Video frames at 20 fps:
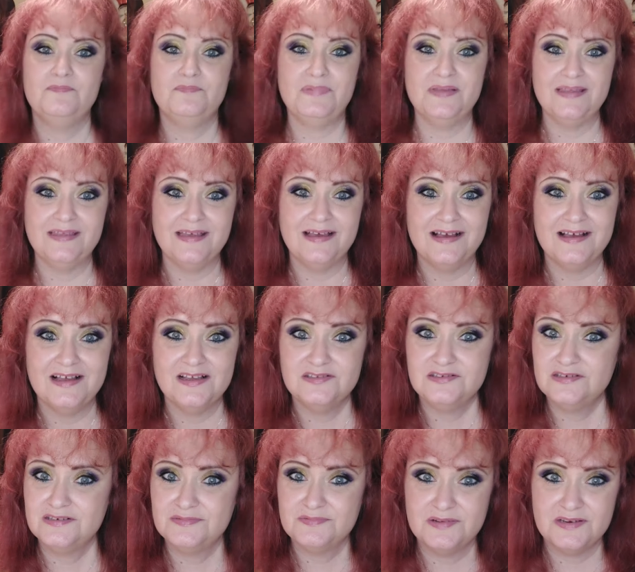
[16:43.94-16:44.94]
But yeah, I
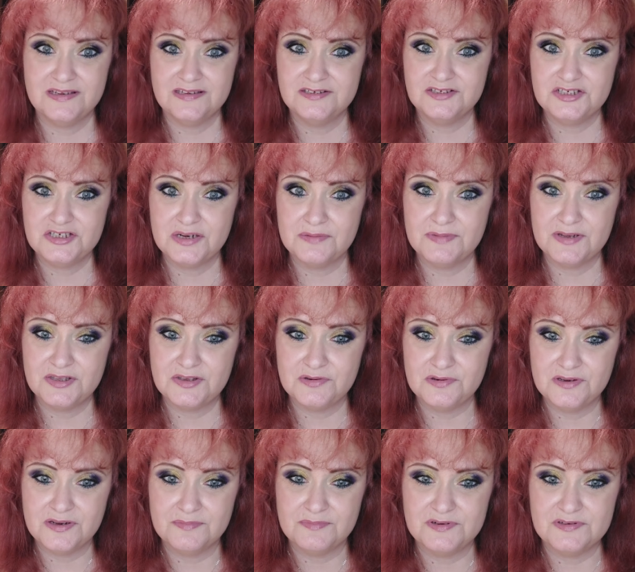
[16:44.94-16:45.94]
just wanted to share my
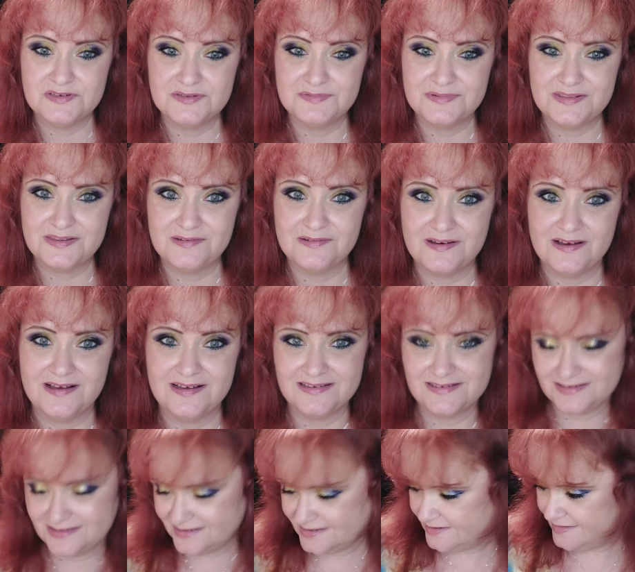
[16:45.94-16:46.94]
cucumbers with you
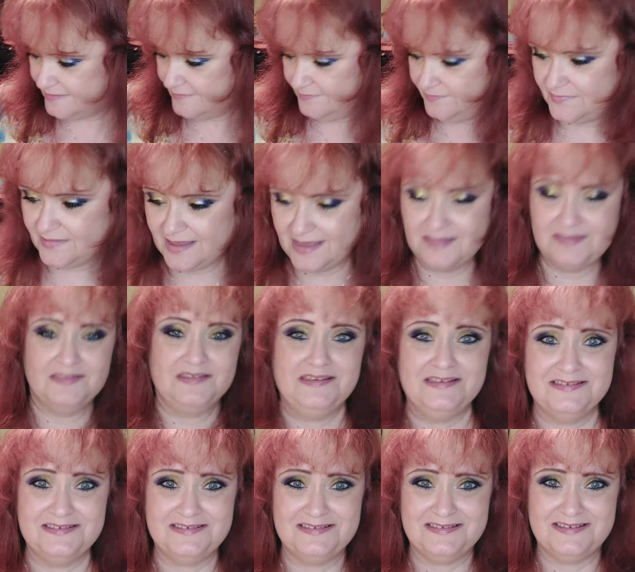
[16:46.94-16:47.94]
guys. And
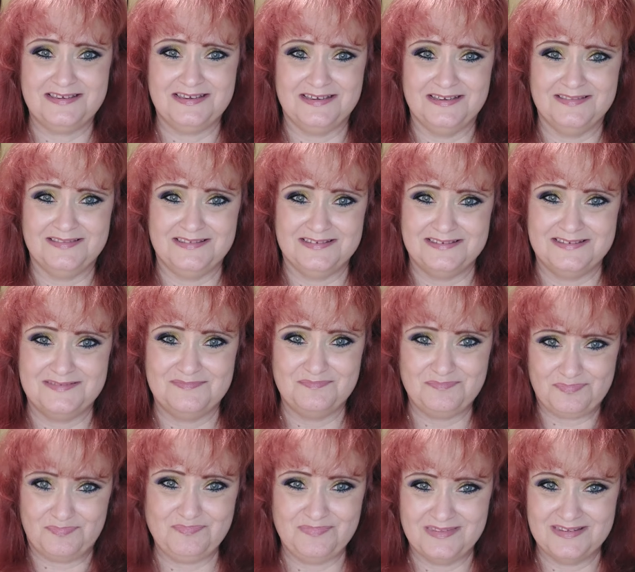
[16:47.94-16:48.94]
this
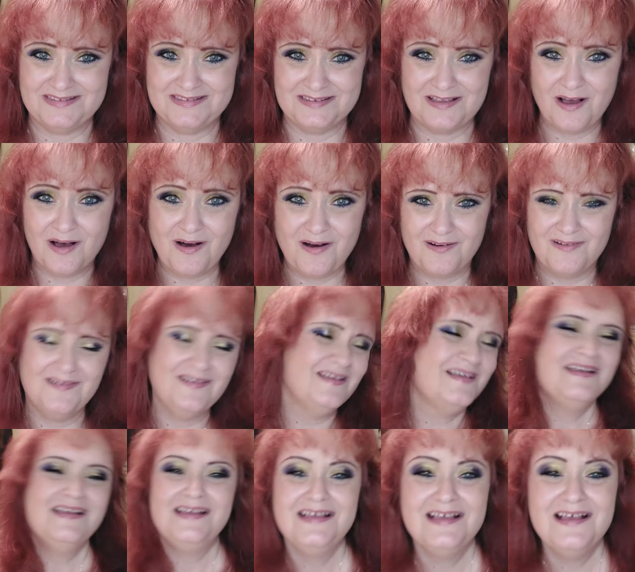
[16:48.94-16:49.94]
all.
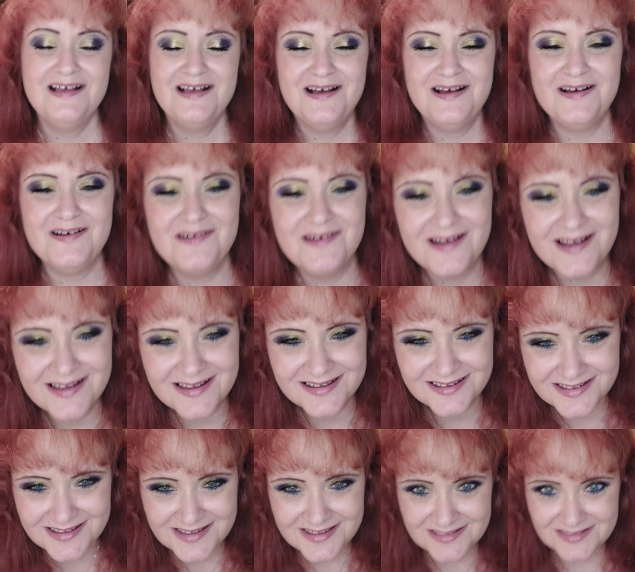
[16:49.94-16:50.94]
All right,
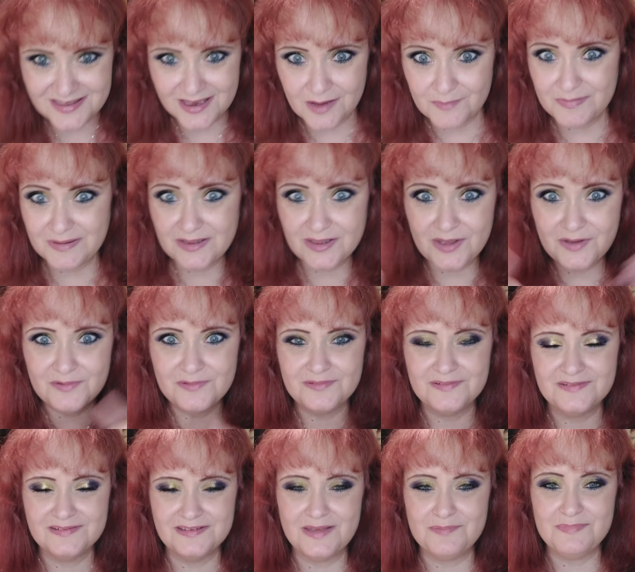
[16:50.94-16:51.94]
down below,
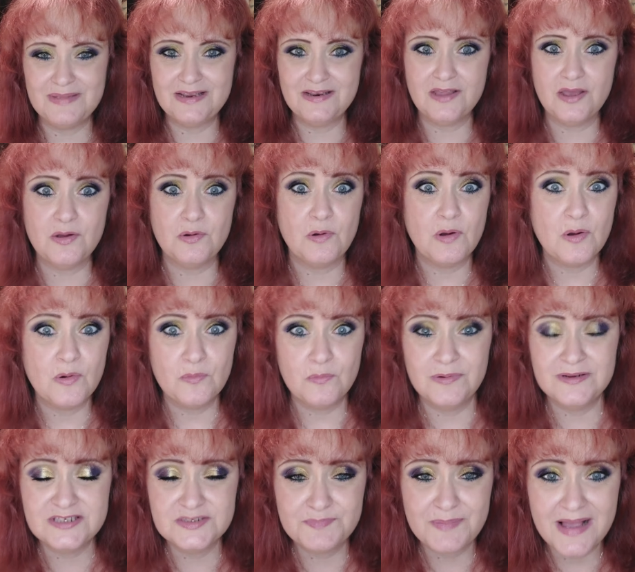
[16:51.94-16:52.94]
let me know
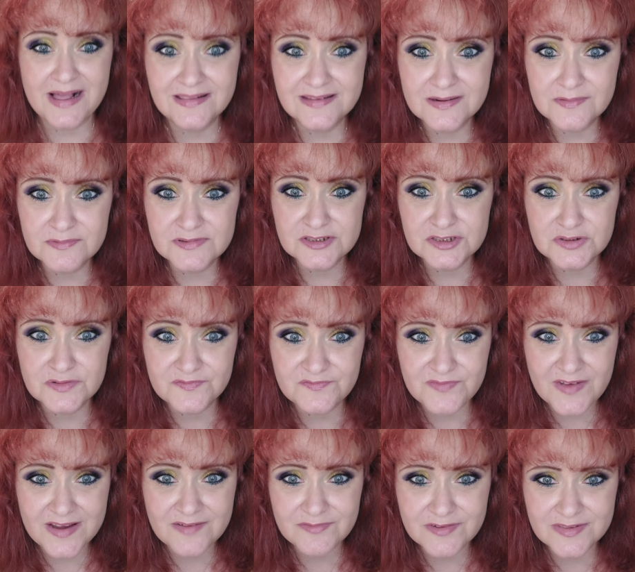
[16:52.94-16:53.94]
which palette was your
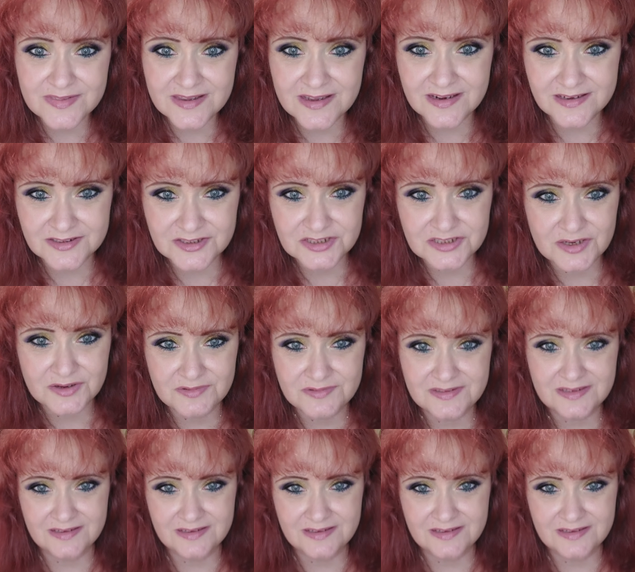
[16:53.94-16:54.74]
favorite that I showed